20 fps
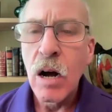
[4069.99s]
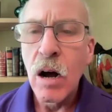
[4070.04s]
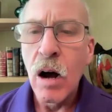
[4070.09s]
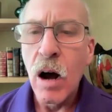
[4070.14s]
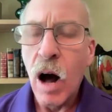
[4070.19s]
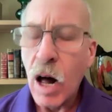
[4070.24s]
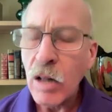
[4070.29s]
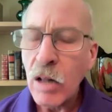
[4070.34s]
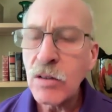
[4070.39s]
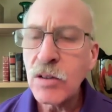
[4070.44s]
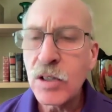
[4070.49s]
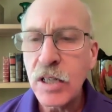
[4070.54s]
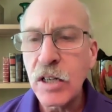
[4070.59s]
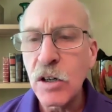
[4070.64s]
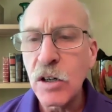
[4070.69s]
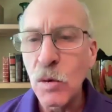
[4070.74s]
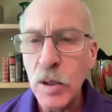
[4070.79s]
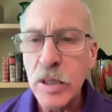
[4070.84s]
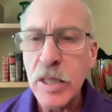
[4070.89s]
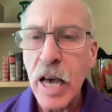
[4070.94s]
I'll
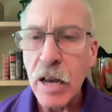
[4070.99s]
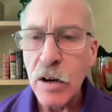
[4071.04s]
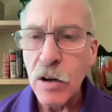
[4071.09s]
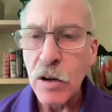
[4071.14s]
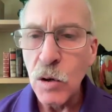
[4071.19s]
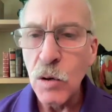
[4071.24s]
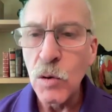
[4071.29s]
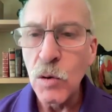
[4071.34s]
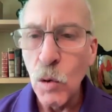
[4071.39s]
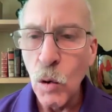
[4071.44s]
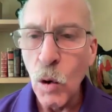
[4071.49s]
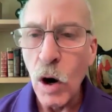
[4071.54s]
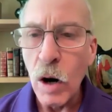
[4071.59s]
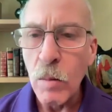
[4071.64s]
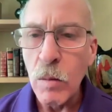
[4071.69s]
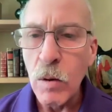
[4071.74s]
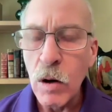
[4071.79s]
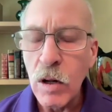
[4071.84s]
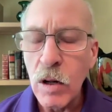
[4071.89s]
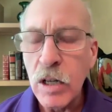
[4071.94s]
deal with that new
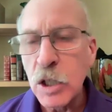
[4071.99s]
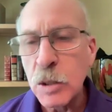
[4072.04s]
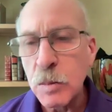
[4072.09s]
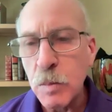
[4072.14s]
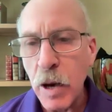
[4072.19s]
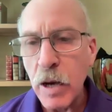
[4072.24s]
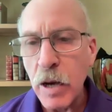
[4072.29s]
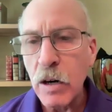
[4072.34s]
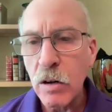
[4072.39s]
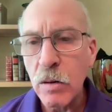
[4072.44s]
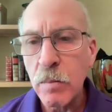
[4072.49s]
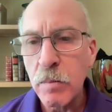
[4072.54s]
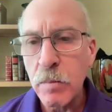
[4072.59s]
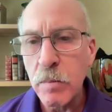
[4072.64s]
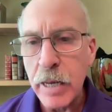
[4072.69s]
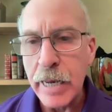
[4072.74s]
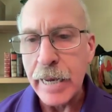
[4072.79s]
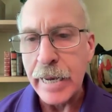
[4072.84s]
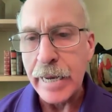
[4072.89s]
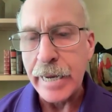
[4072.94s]
normal. It's better
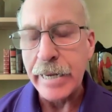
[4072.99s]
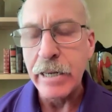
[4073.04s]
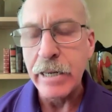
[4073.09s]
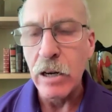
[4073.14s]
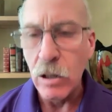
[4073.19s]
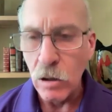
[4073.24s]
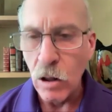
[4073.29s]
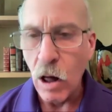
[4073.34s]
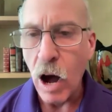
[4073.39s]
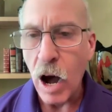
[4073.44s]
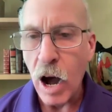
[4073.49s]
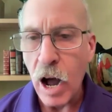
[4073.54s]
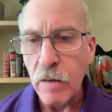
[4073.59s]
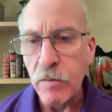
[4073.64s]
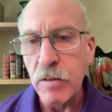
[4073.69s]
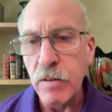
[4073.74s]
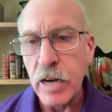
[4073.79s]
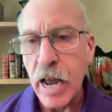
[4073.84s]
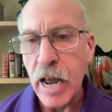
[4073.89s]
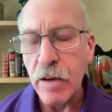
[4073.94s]
being
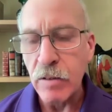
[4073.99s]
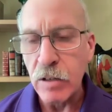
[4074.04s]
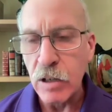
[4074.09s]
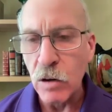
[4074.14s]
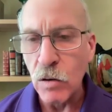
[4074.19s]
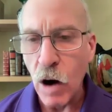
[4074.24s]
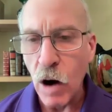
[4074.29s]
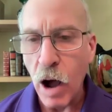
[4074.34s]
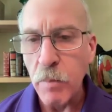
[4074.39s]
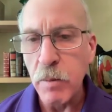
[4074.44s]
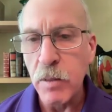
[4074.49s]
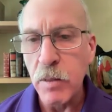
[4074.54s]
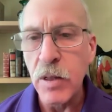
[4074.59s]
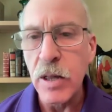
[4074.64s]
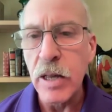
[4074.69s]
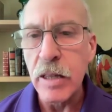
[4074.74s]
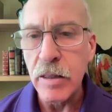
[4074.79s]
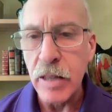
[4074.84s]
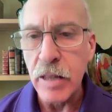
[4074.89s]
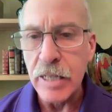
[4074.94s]
alive and having
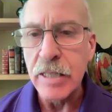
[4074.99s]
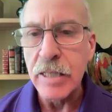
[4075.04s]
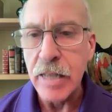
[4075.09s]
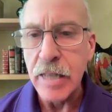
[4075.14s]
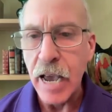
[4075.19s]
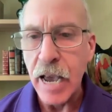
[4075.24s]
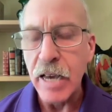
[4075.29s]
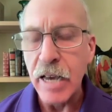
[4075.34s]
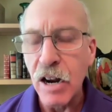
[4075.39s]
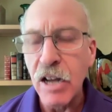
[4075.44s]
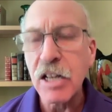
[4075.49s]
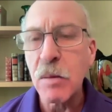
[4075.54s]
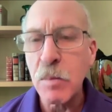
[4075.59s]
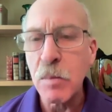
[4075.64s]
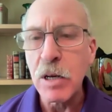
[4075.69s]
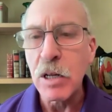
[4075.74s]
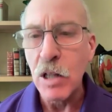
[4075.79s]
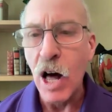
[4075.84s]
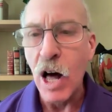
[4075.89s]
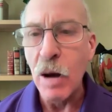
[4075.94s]
neuropathy than dead. I can be
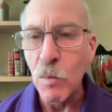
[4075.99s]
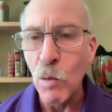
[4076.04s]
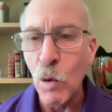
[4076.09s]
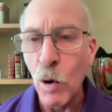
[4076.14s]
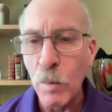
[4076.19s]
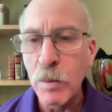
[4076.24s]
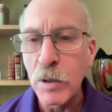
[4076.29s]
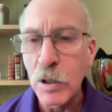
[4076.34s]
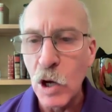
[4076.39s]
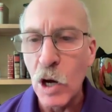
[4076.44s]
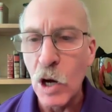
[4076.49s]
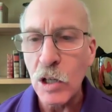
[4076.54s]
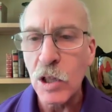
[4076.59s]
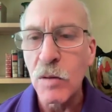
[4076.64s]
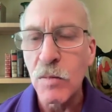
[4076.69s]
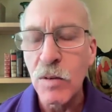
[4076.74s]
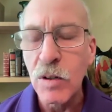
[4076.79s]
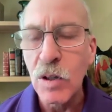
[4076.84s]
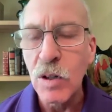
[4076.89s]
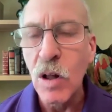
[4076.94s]
a lot more
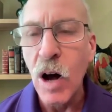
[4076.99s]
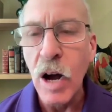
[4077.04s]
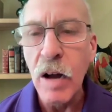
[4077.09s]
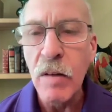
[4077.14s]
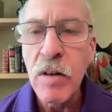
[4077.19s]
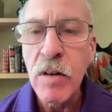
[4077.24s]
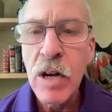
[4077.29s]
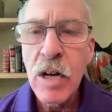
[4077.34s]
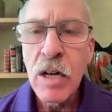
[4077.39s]
productive alive.